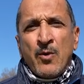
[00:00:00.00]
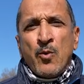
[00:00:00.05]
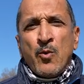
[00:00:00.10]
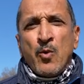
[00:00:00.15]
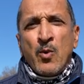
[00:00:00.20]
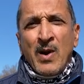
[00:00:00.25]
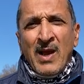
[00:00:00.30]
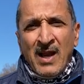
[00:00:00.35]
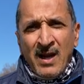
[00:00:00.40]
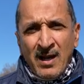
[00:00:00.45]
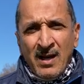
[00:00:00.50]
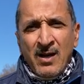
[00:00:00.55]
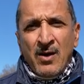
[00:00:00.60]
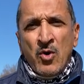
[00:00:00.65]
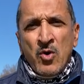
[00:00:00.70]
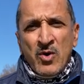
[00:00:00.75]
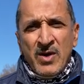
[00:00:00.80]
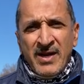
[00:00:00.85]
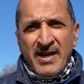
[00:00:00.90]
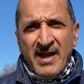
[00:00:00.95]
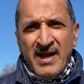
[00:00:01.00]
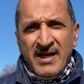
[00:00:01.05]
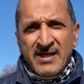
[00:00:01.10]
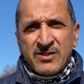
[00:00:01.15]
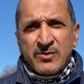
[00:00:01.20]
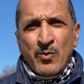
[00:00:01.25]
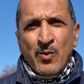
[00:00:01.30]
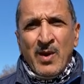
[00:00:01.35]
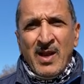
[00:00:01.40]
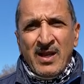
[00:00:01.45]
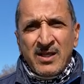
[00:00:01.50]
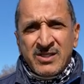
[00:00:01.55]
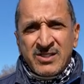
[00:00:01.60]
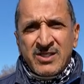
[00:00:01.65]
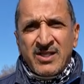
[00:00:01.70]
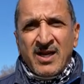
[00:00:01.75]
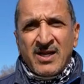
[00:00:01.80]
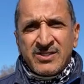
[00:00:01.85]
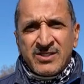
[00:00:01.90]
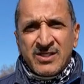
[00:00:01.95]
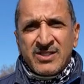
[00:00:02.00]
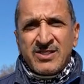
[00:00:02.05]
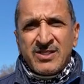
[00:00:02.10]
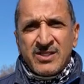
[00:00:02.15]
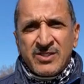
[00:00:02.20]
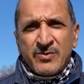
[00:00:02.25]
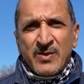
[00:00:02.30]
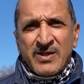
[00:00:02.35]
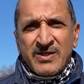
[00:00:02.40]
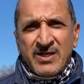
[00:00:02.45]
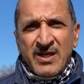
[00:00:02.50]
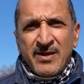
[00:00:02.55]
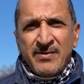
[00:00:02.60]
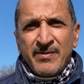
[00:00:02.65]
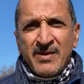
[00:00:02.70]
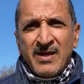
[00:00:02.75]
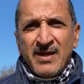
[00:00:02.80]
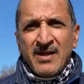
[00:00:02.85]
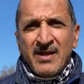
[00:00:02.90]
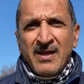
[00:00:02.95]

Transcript: well-organized, well-structured Sizwe team.